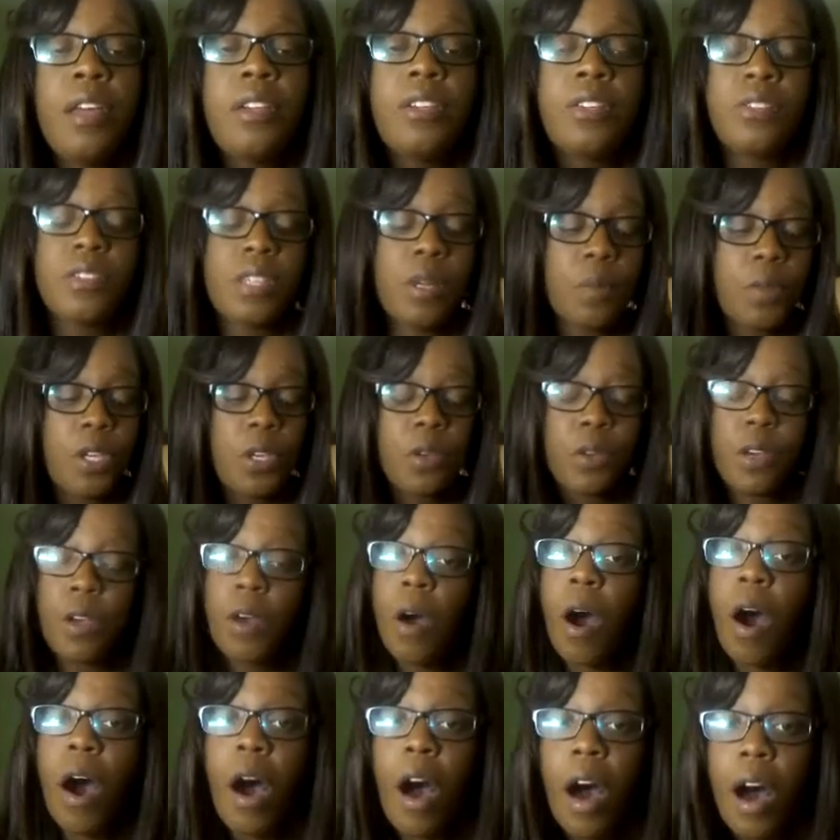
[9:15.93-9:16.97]
There's someone you can
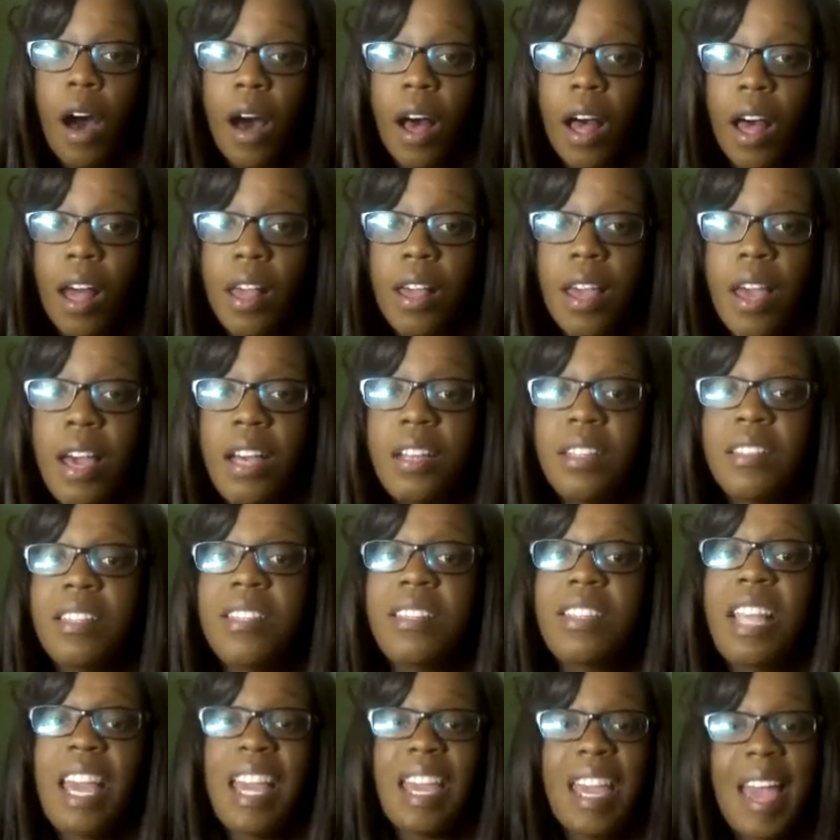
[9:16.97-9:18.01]
call to
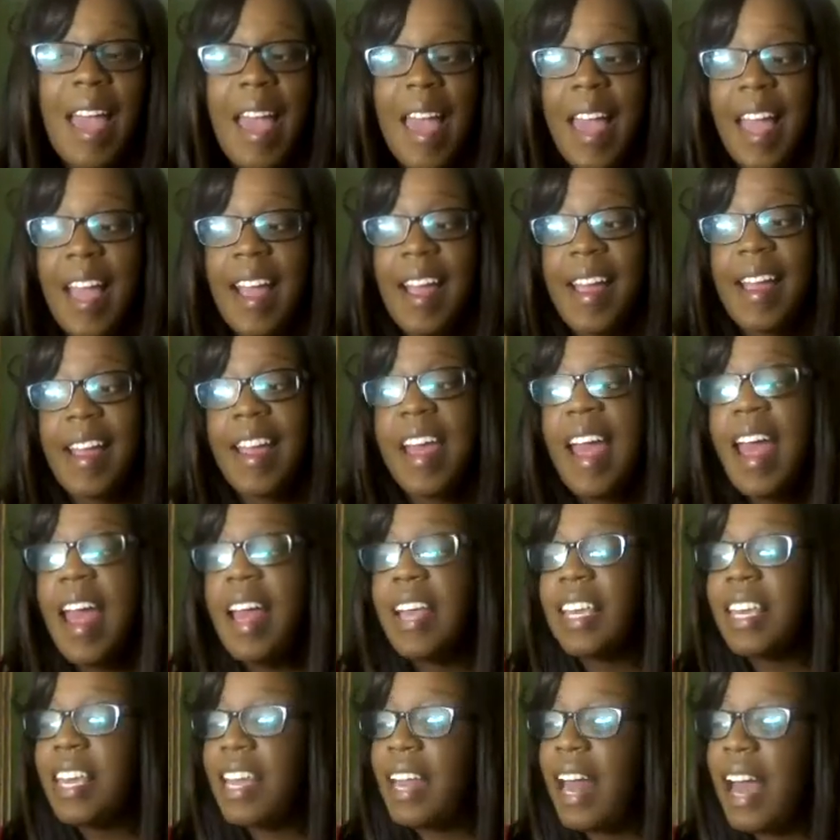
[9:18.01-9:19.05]
say, hey,
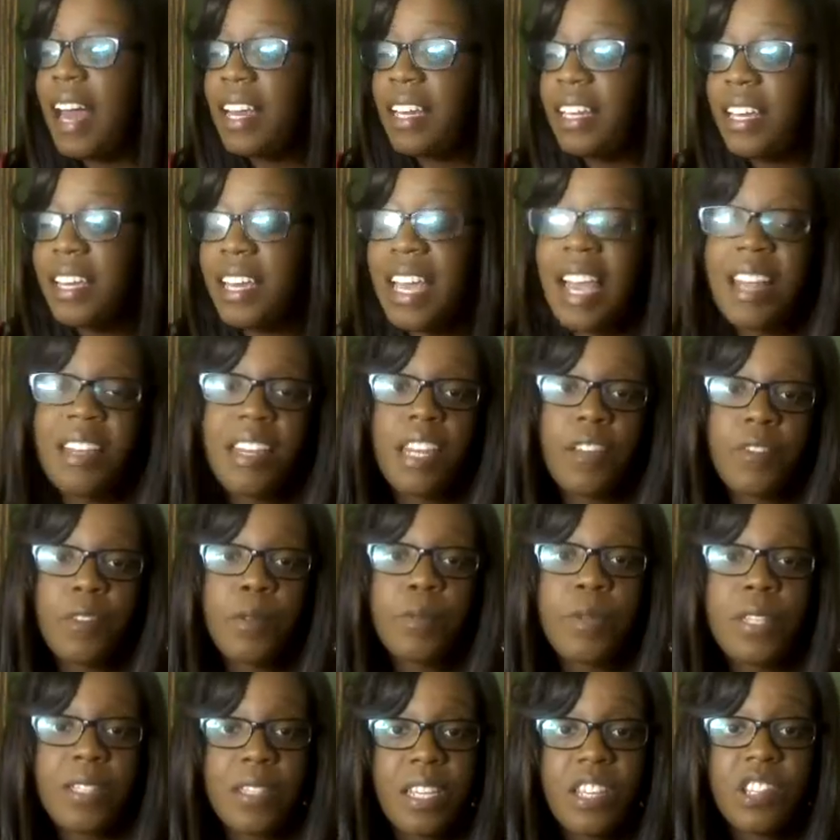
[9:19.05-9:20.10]
can I look at
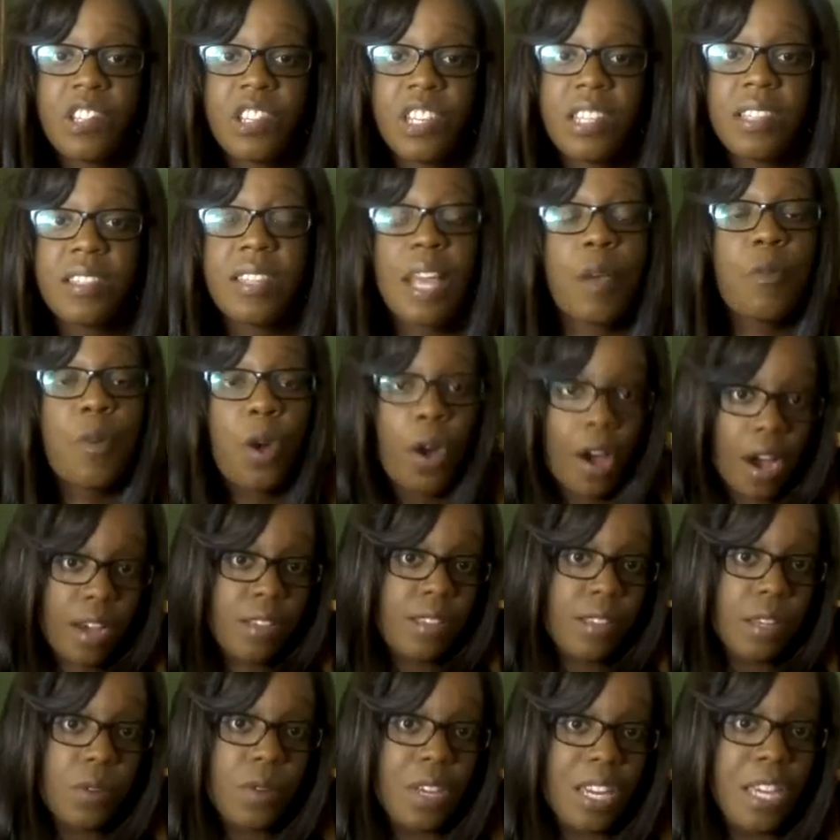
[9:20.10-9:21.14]
different positions? They will
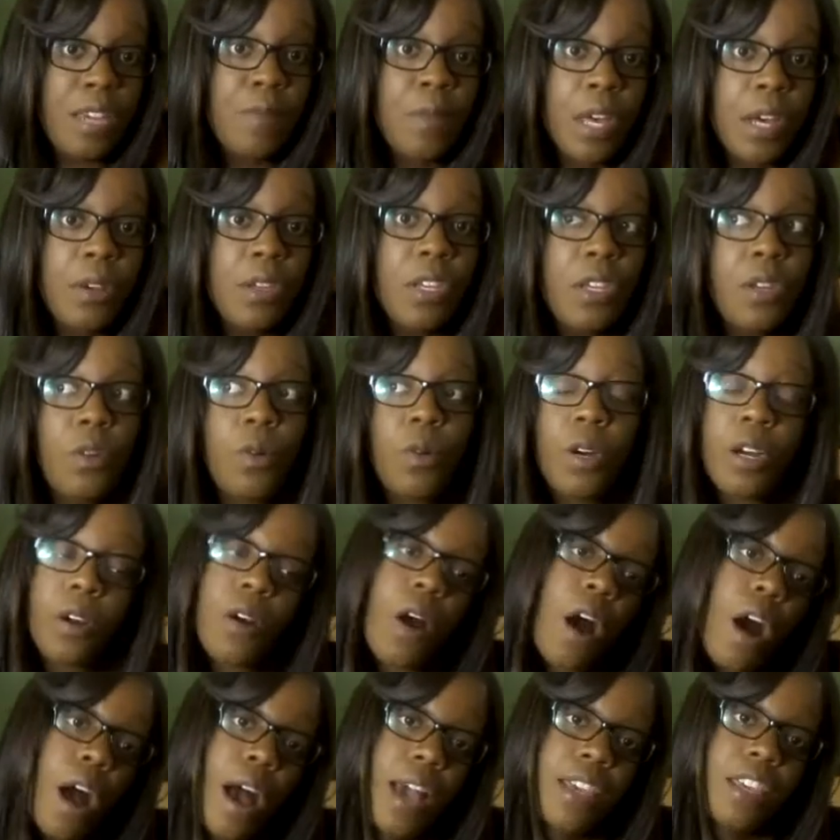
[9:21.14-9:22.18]
also email you or
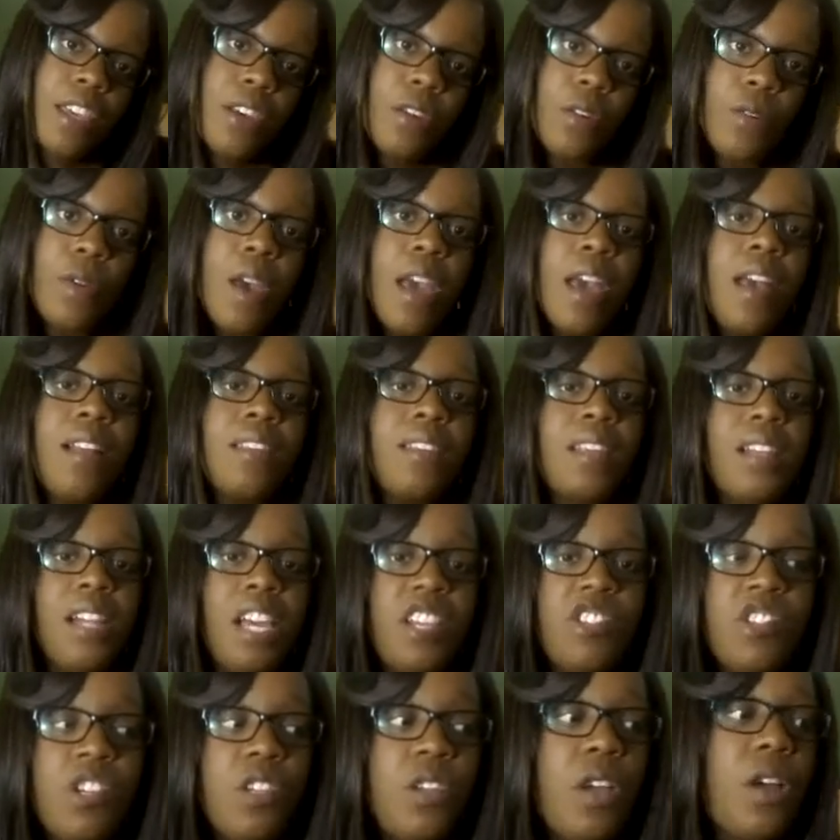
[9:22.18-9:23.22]
call you to
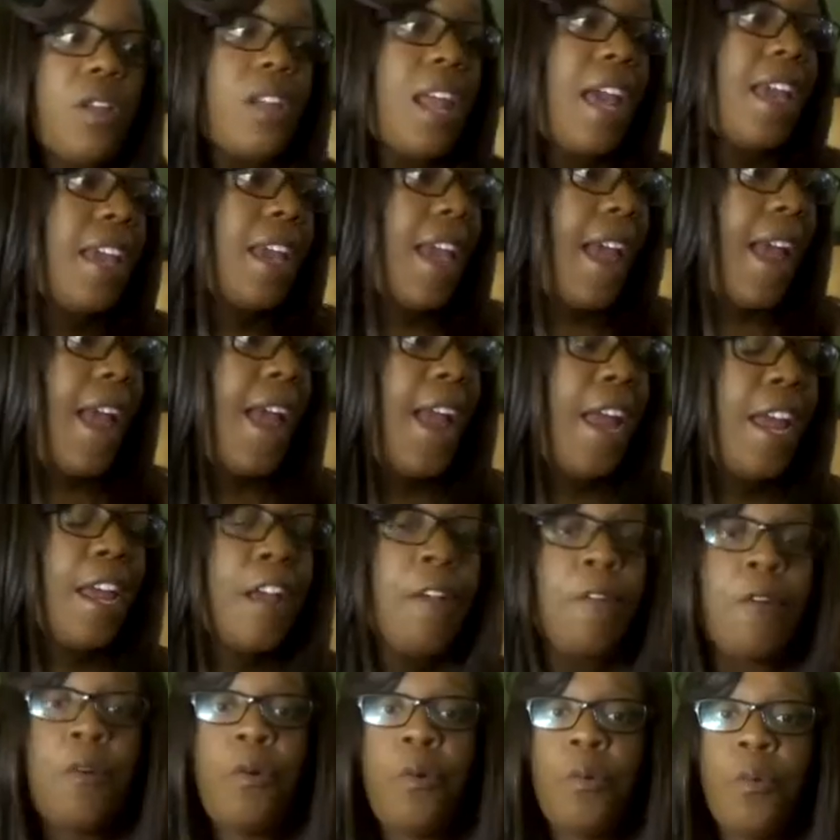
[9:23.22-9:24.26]
let you know, like, hey,
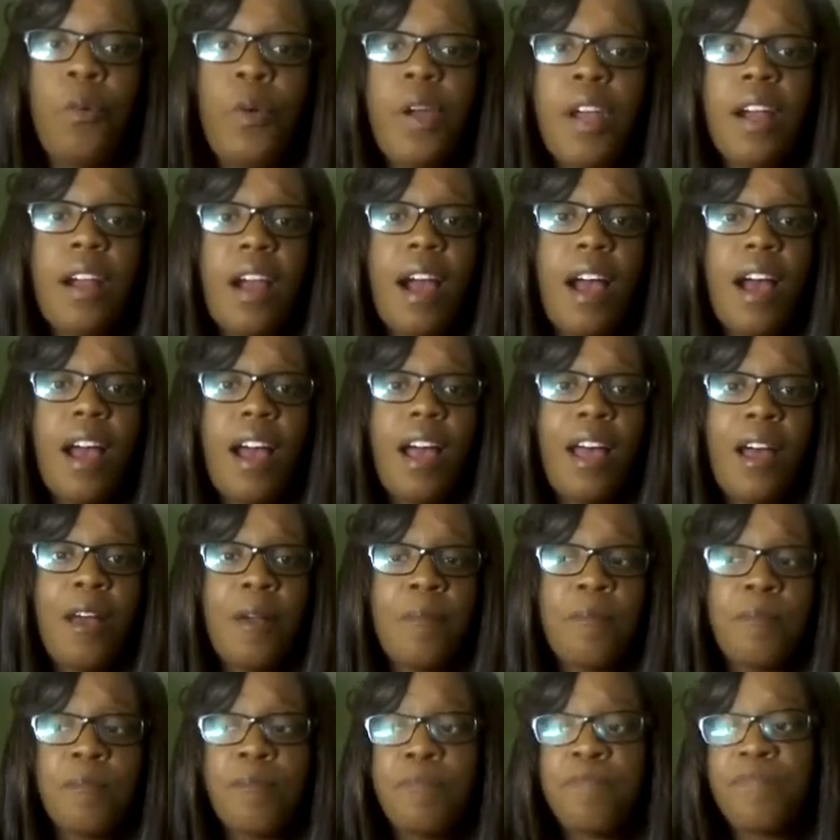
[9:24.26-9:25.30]

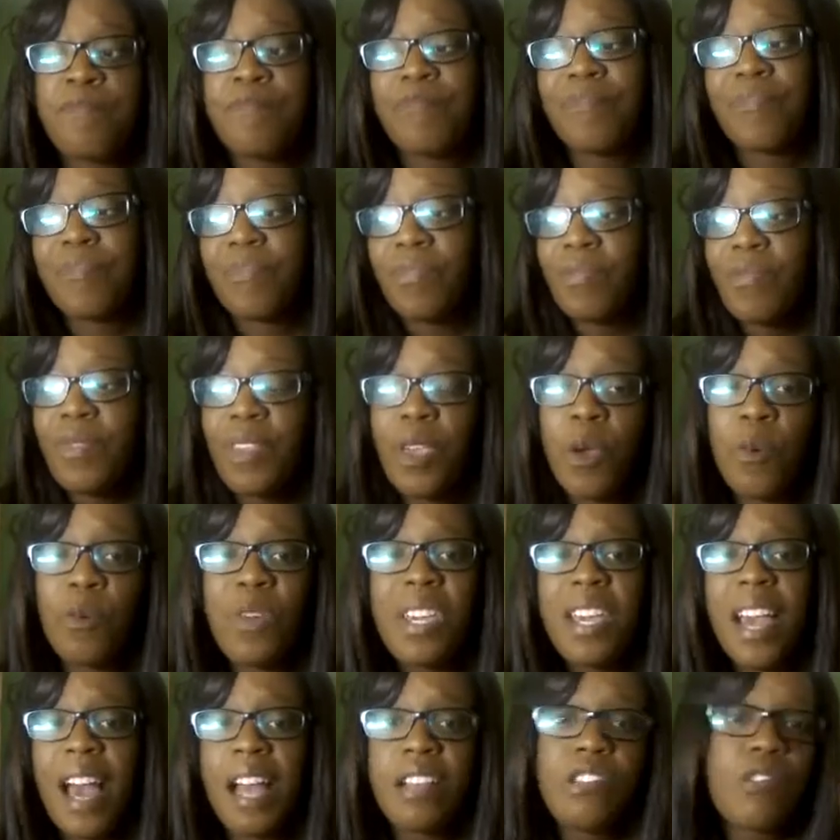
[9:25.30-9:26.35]
we
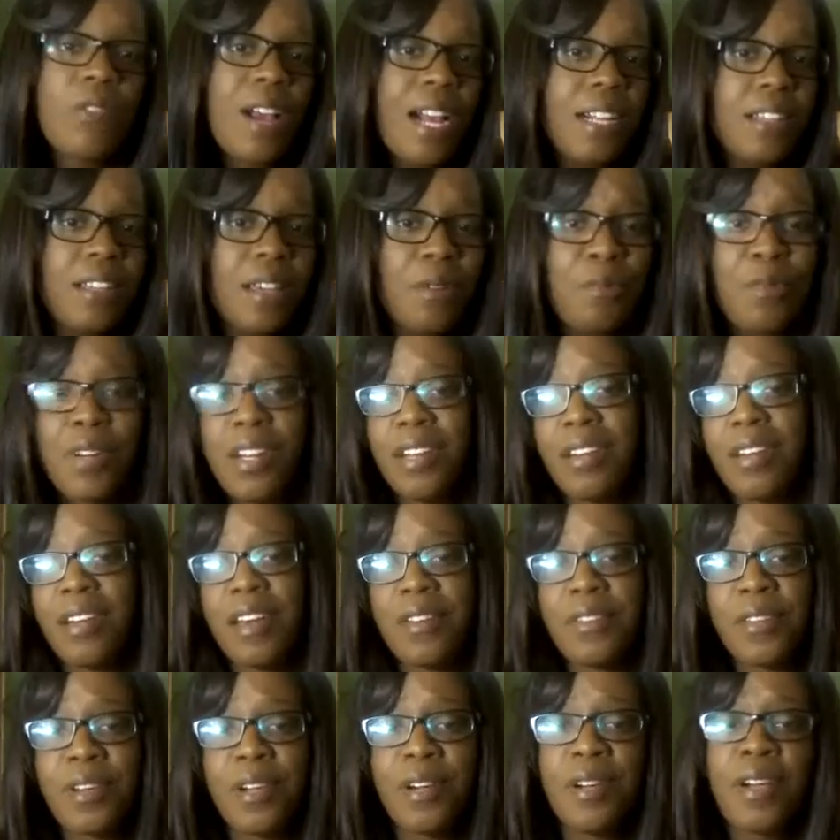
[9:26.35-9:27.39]
contracted with
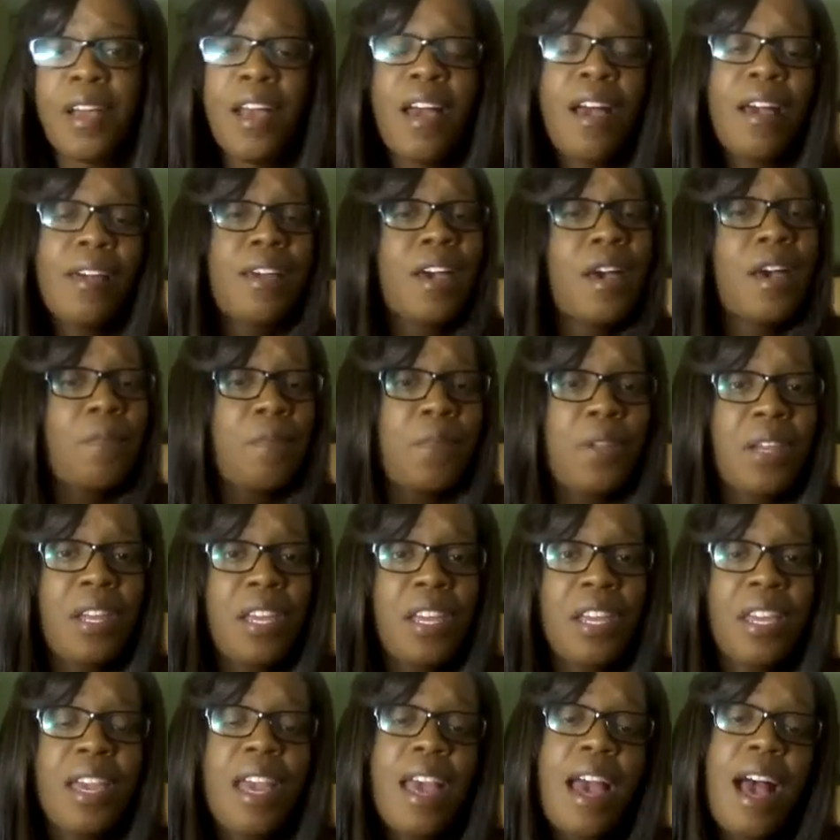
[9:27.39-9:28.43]
another
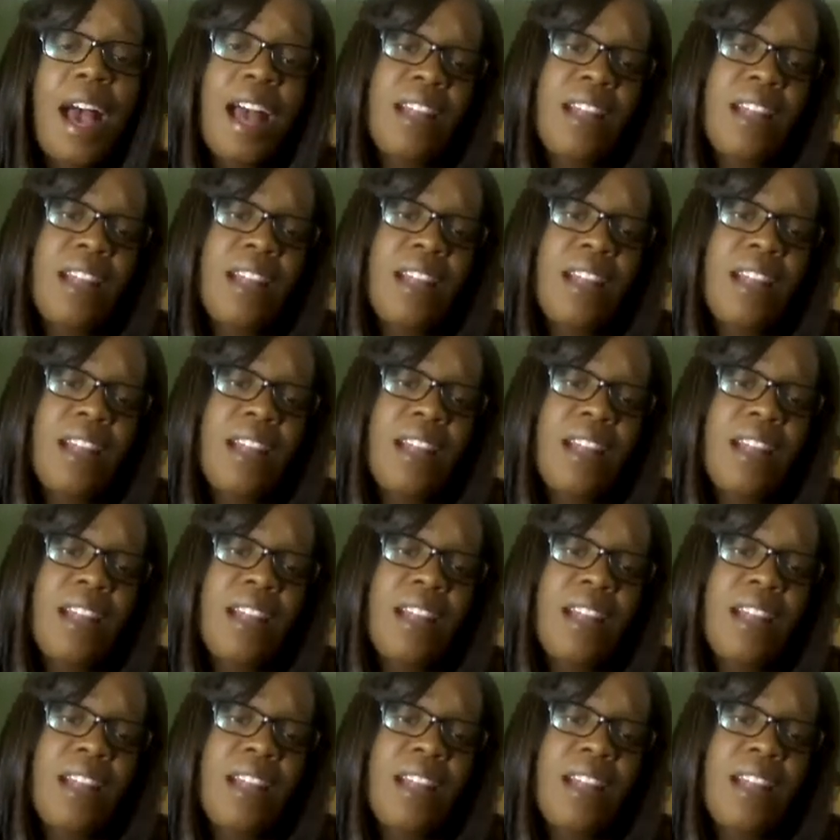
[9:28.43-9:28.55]
company.